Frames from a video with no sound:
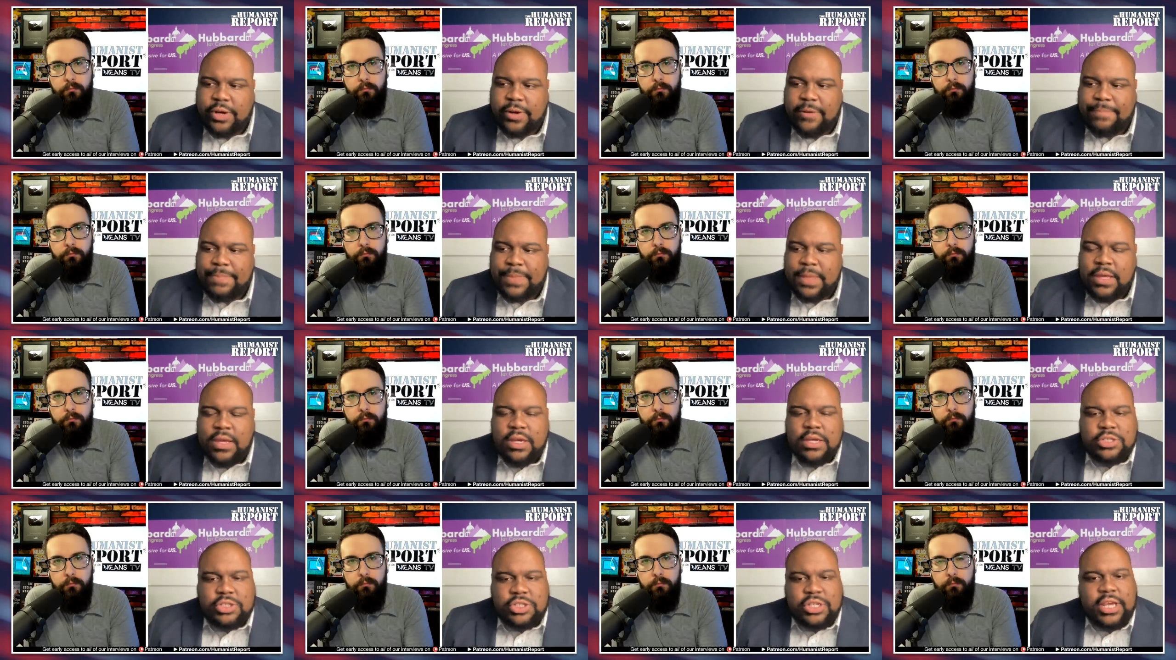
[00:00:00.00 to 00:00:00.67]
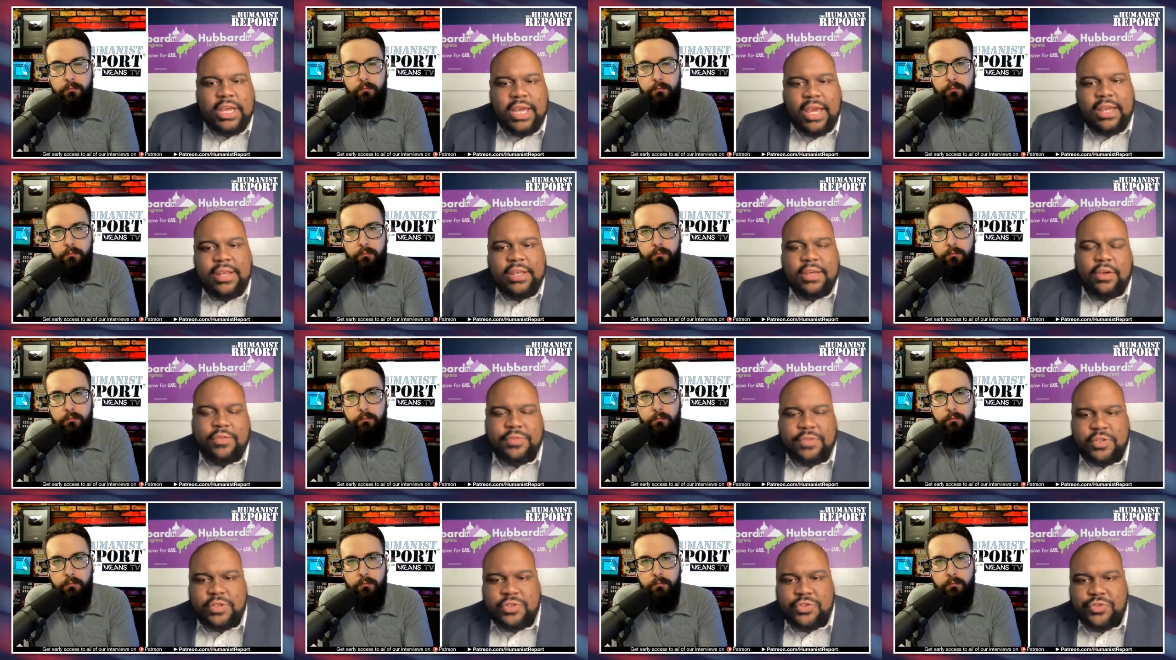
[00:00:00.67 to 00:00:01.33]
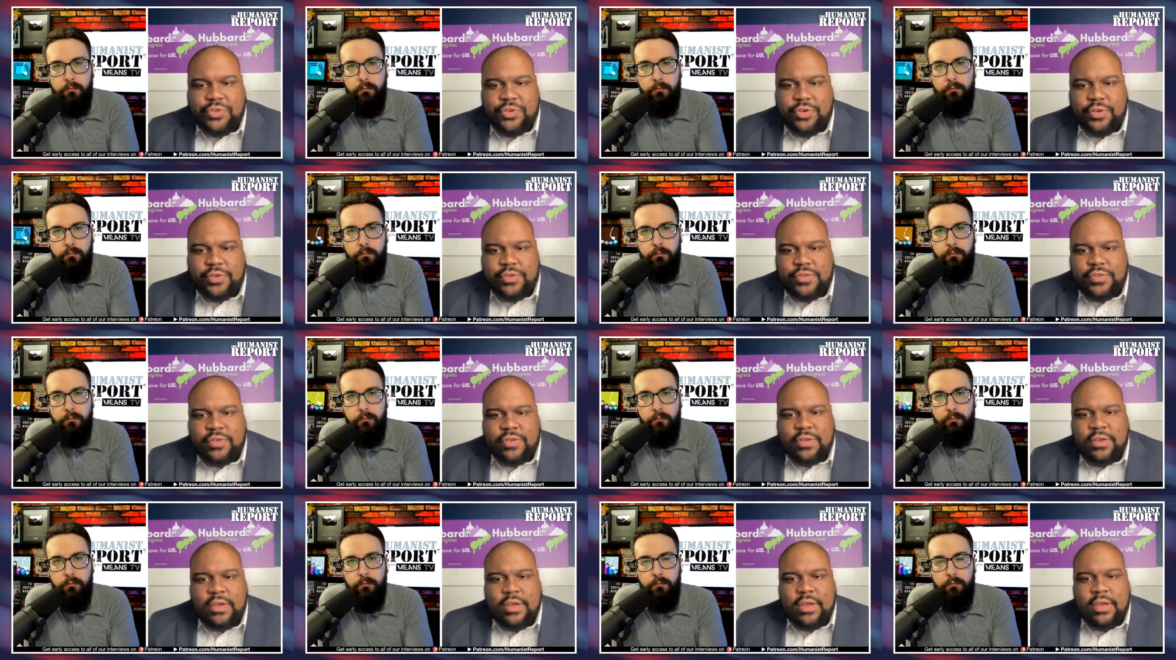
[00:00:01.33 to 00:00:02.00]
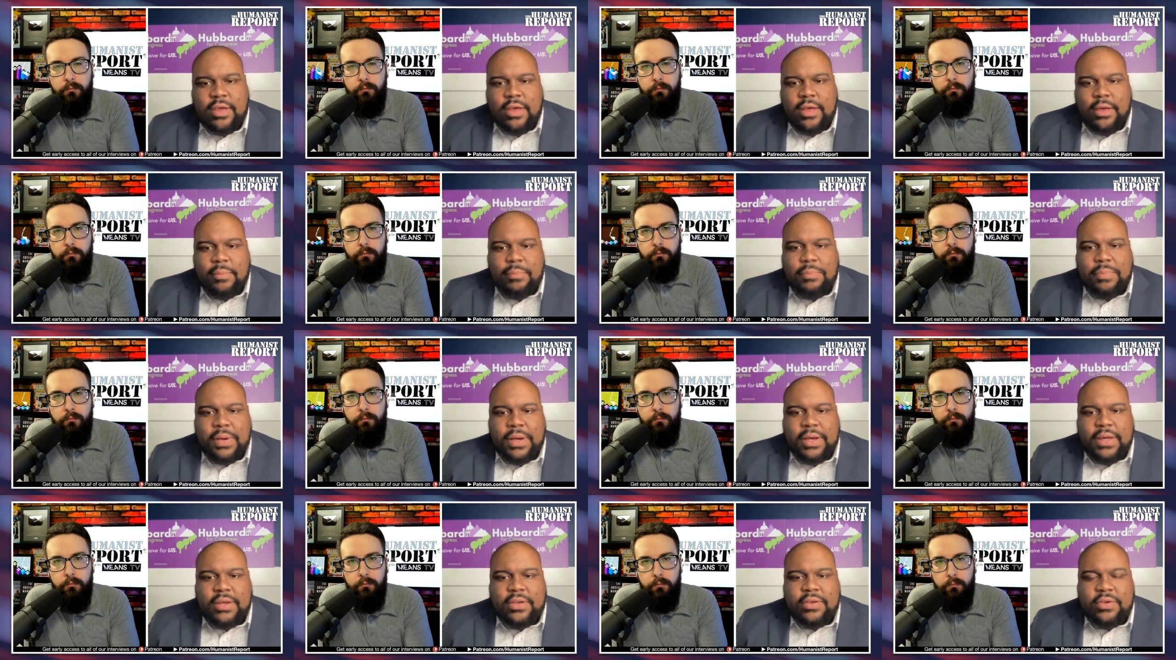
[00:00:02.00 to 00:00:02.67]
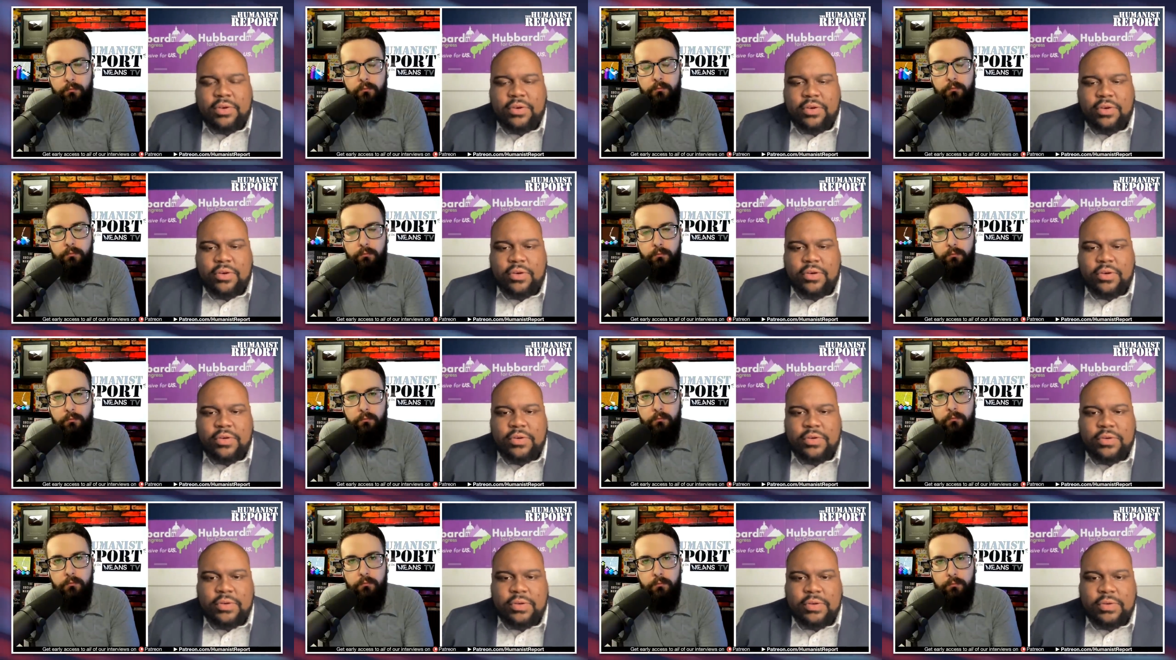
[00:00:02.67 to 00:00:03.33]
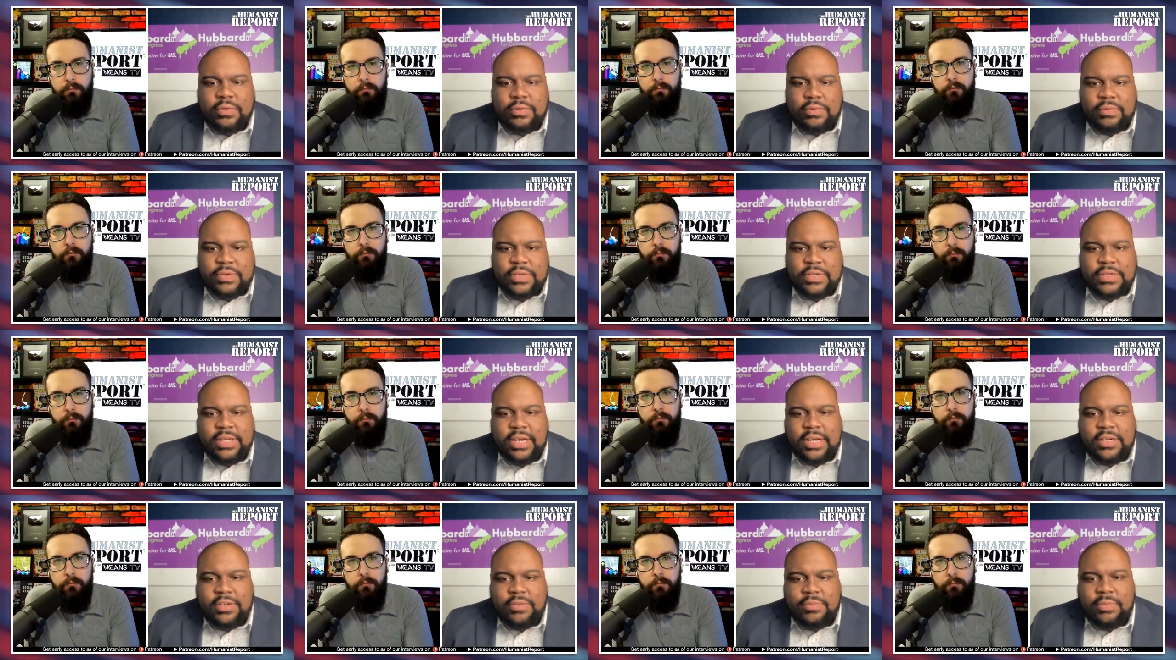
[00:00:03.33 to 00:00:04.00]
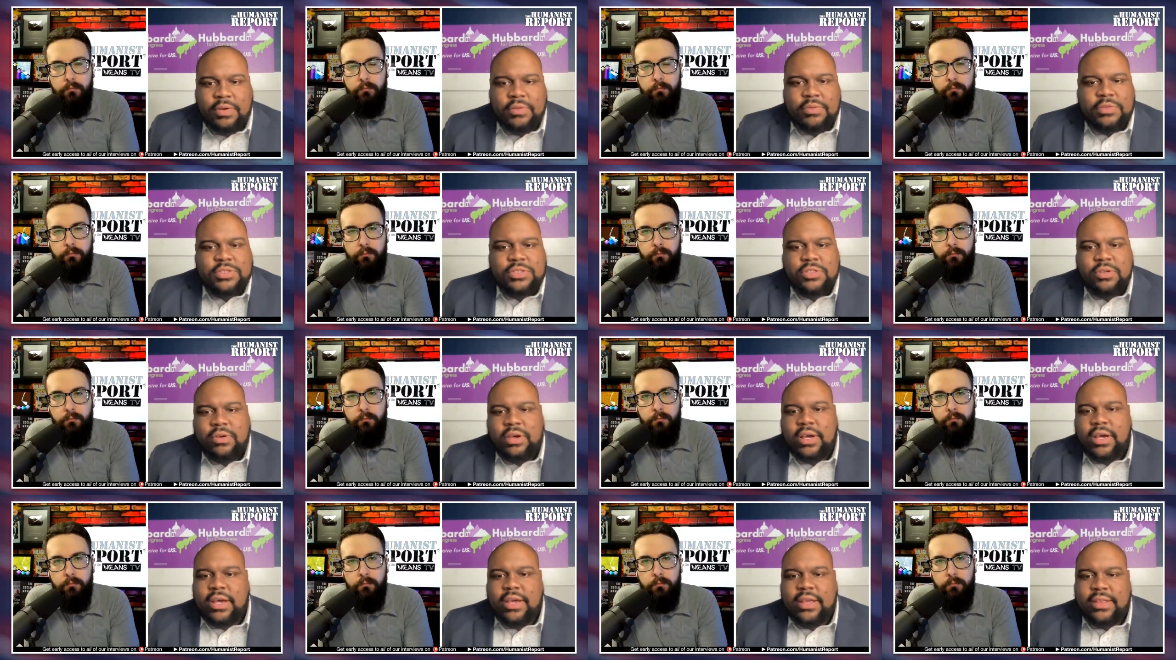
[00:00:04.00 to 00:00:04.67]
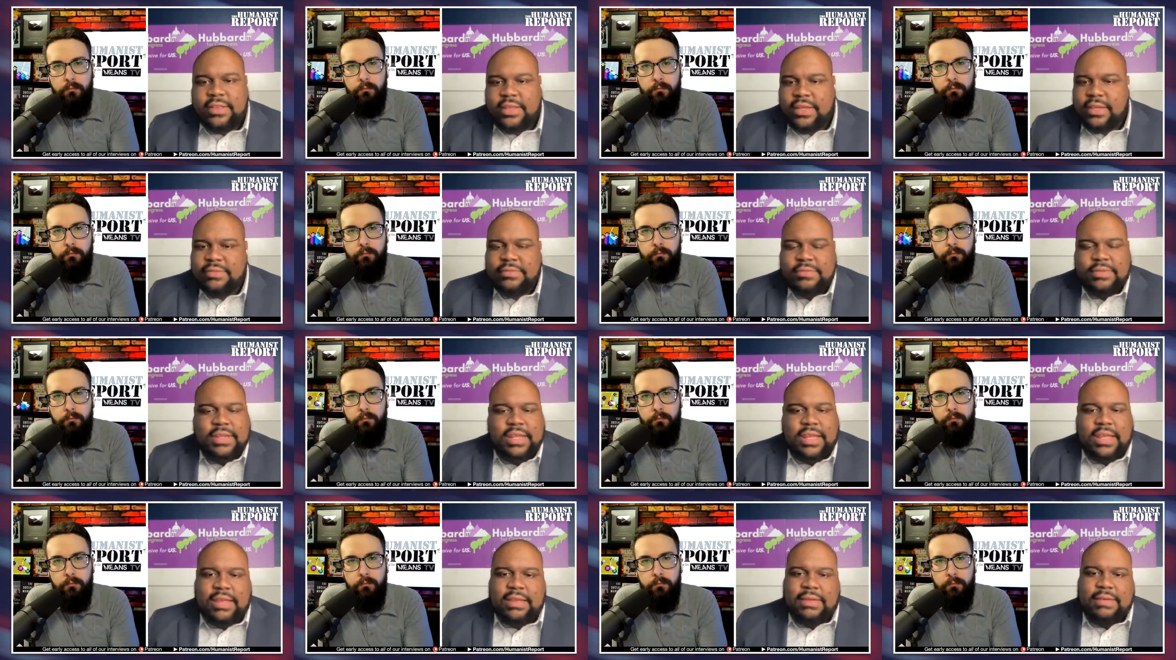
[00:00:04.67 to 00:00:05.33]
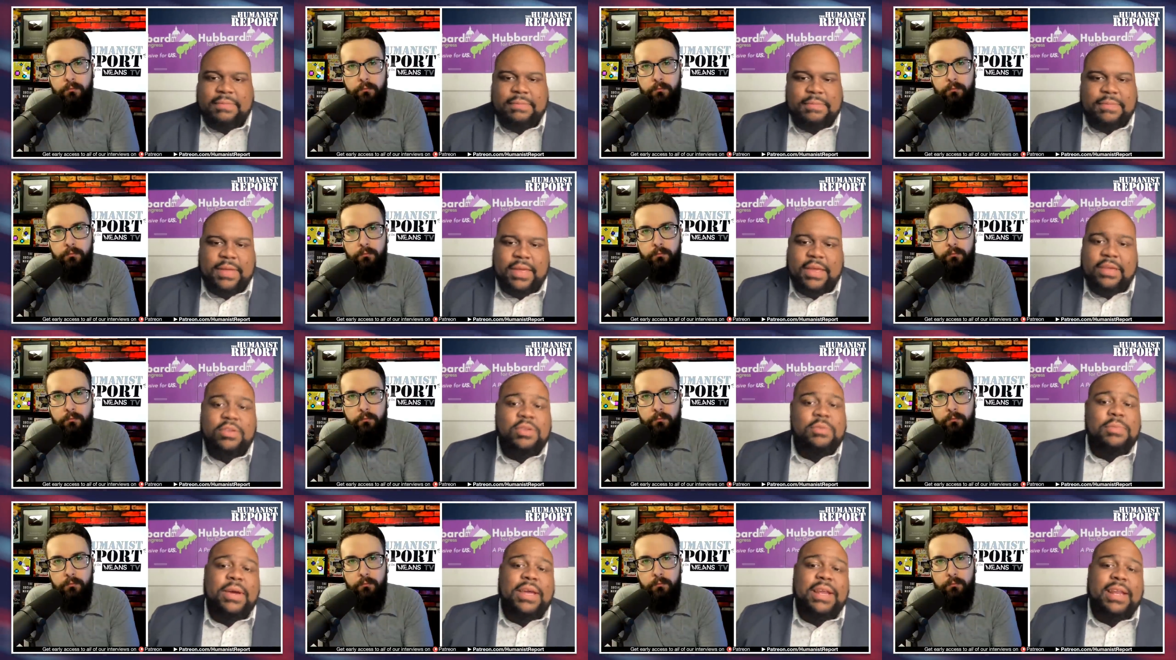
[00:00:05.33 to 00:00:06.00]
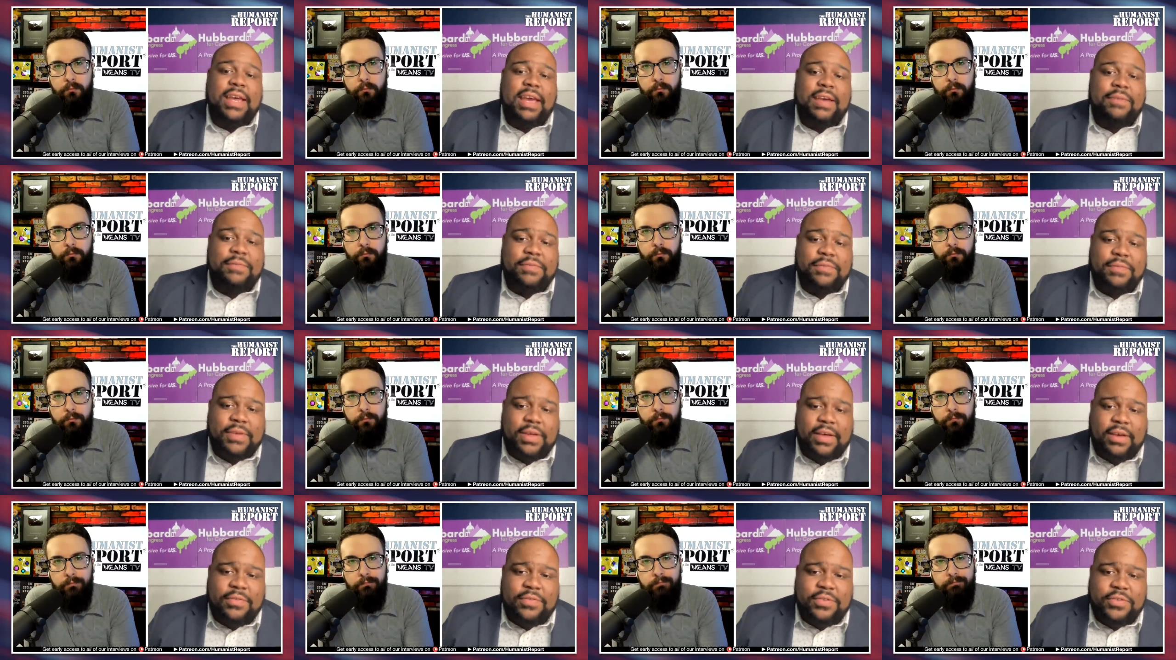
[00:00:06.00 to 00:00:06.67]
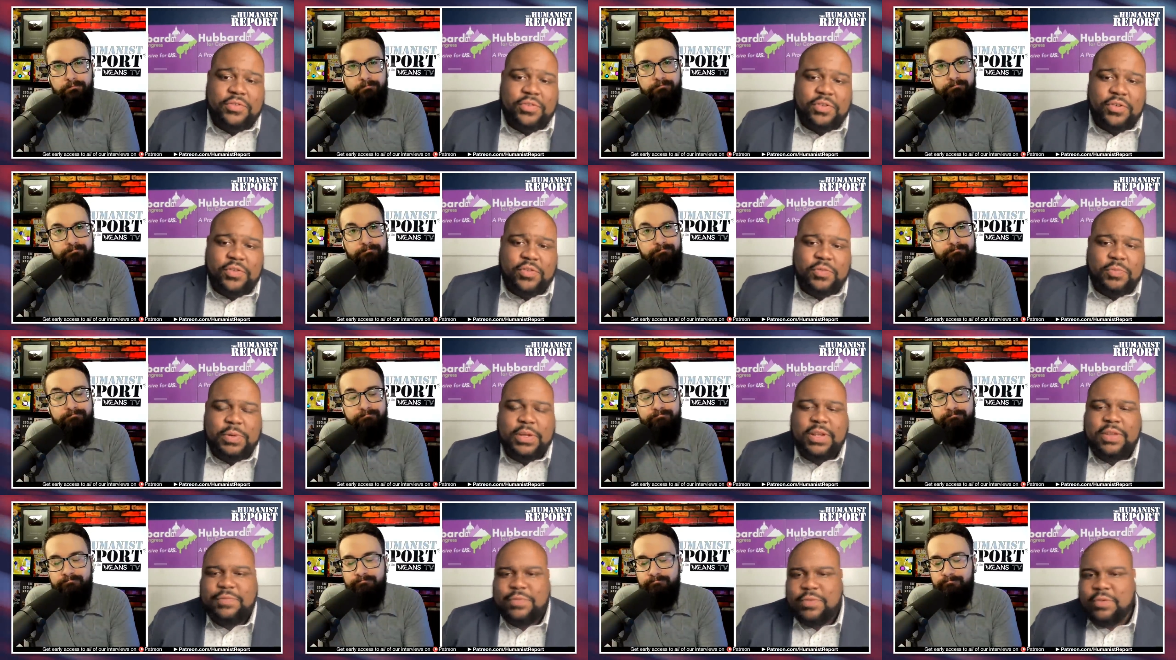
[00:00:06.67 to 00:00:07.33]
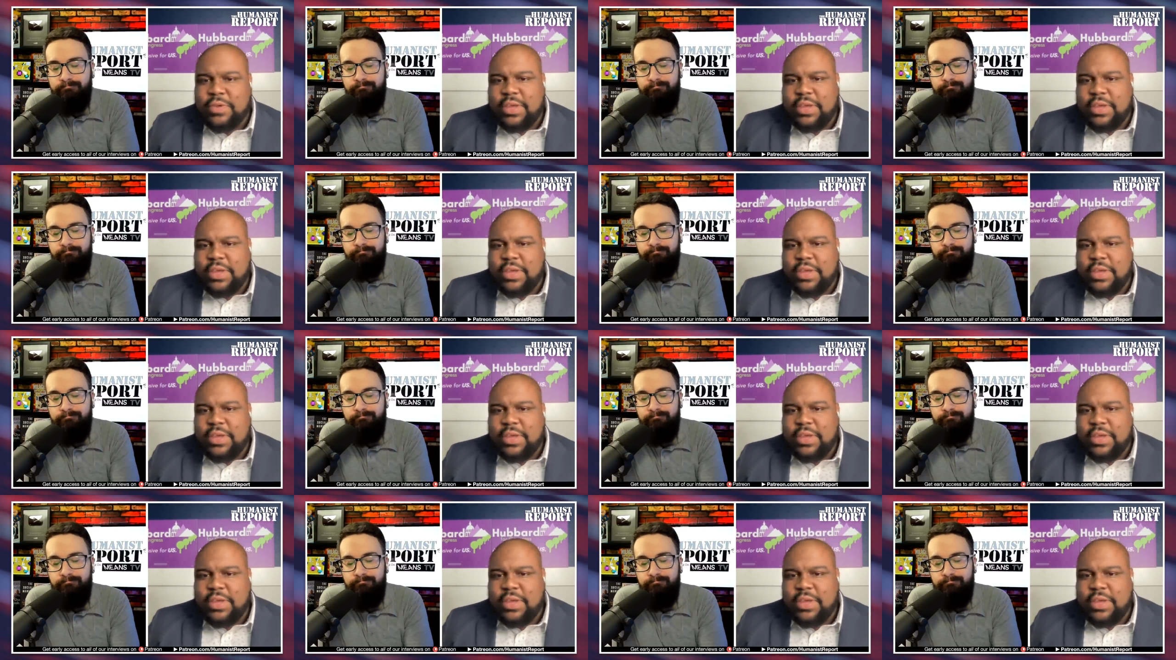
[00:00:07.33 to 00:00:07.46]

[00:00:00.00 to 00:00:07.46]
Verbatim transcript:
Speaker 1: where she had health insurance, but her deductible was so high that, hey, you might have health insurance, but if